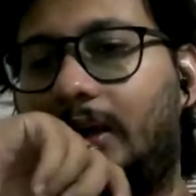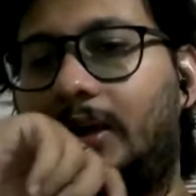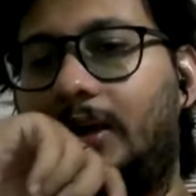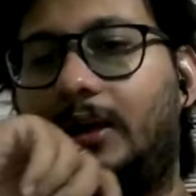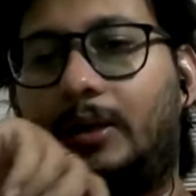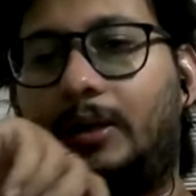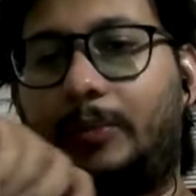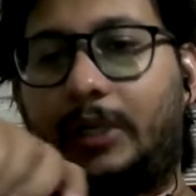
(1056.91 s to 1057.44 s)

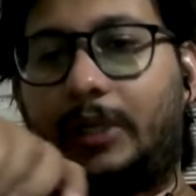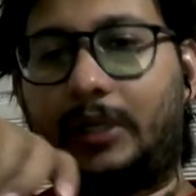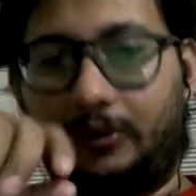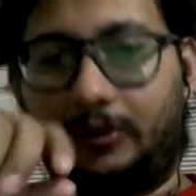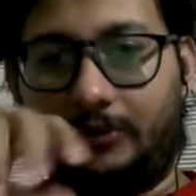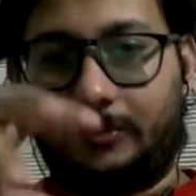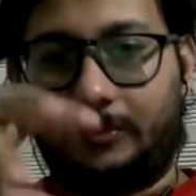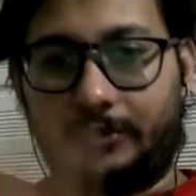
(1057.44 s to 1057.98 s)
But
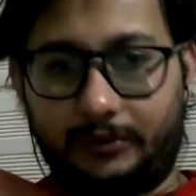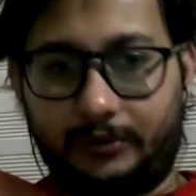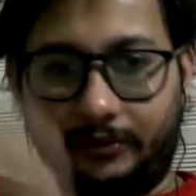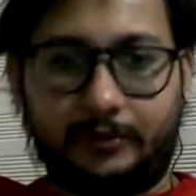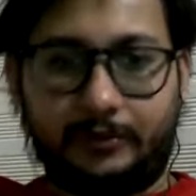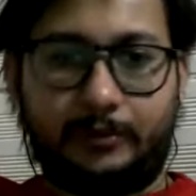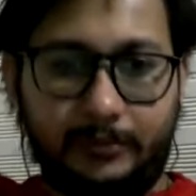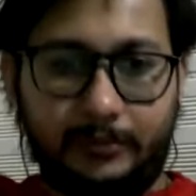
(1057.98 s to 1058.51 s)

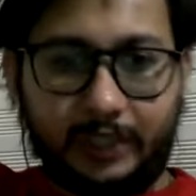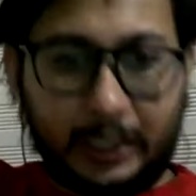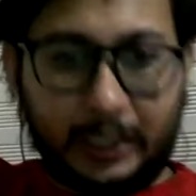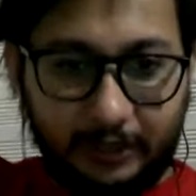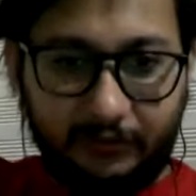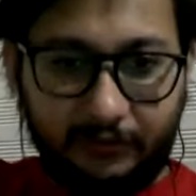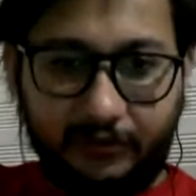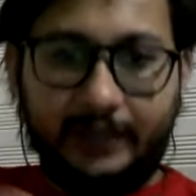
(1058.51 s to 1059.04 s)
so
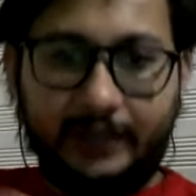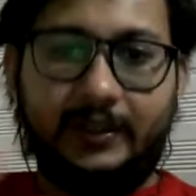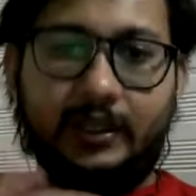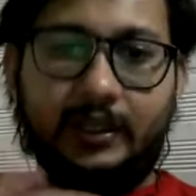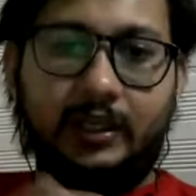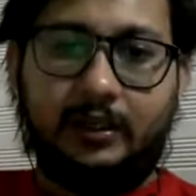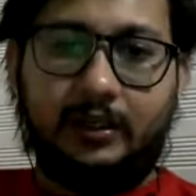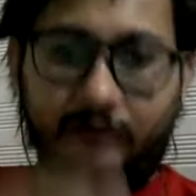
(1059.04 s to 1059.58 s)

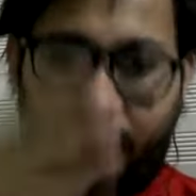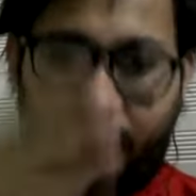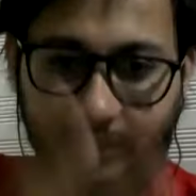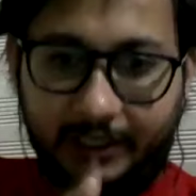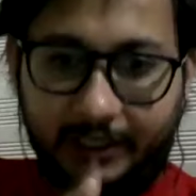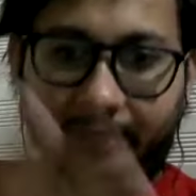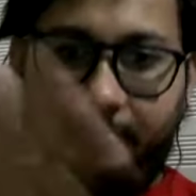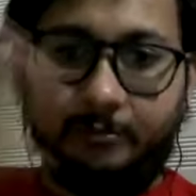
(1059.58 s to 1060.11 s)
rephrasing it,
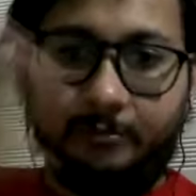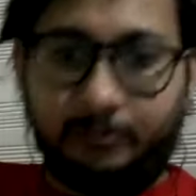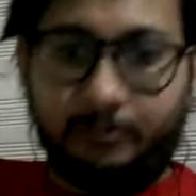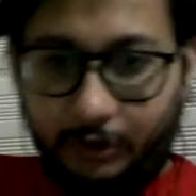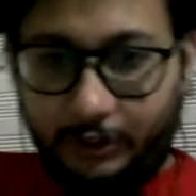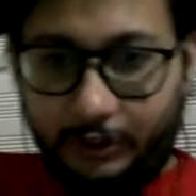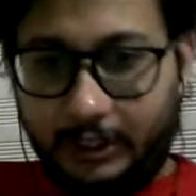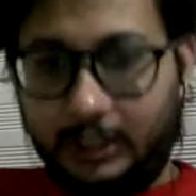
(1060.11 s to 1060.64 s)
freedom,
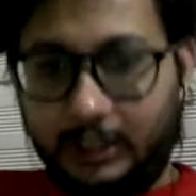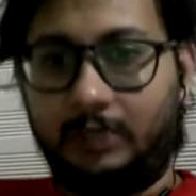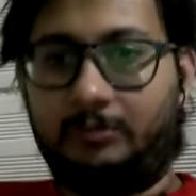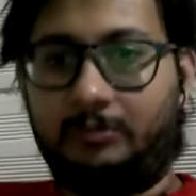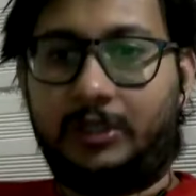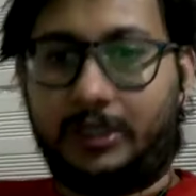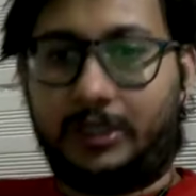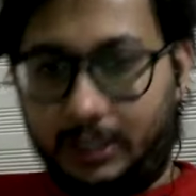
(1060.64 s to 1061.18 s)
political
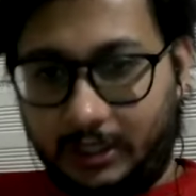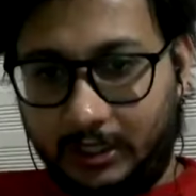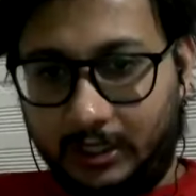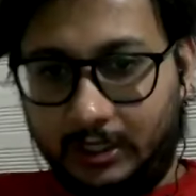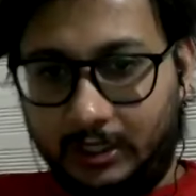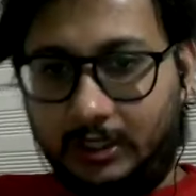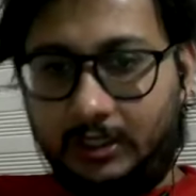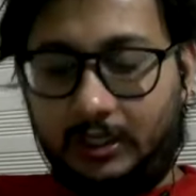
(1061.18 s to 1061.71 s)
liberty,
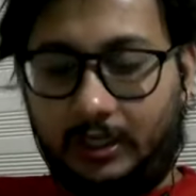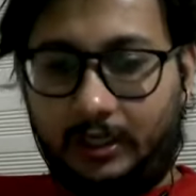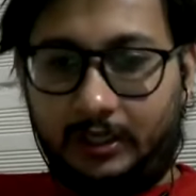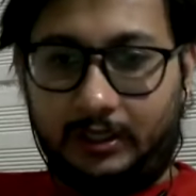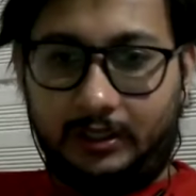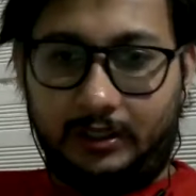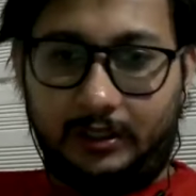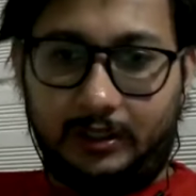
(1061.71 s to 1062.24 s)

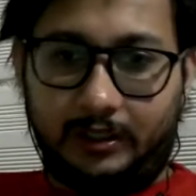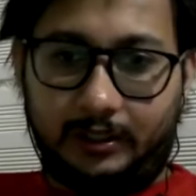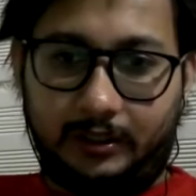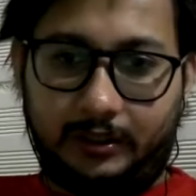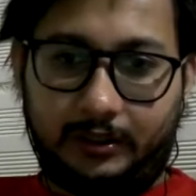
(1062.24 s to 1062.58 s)
and